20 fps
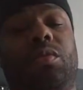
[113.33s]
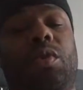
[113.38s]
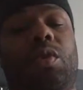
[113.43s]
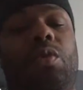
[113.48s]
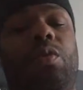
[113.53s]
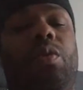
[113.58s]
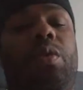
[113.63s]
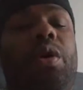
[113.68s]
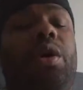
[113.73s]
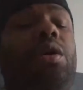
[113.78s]

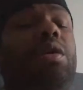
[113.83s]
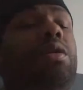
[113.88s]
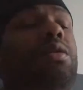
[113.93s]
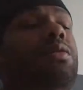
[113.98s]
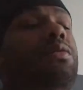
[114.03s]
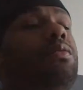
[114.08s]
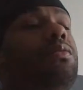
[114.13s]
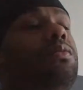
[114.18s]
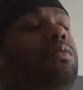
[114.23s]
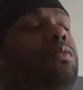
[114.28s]

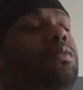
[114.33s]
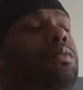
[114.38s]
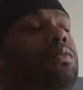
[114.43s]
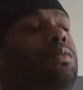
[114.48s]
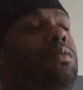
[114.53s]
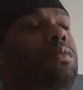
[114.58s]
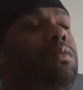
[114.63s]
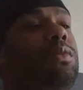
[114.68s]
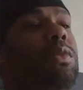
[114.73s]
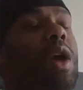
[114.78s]
Well,
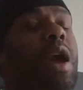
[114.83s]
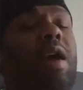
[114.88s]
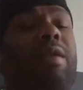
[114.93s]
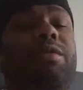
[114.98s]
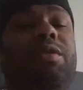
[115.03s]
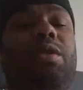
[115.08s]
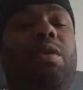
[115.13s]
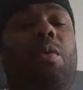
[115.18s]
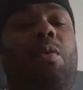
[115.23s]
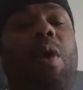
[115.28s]

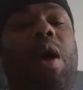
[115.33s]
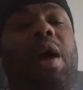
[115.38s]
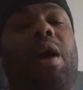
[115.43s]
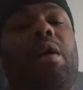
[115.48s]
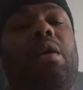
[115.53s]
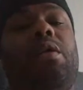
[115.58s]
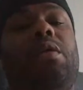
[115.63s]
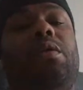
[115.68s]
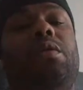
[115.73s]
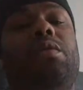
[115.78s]
after a
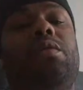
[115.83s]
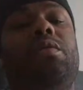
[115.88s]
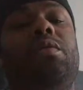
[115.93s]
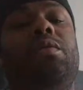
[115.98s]
while,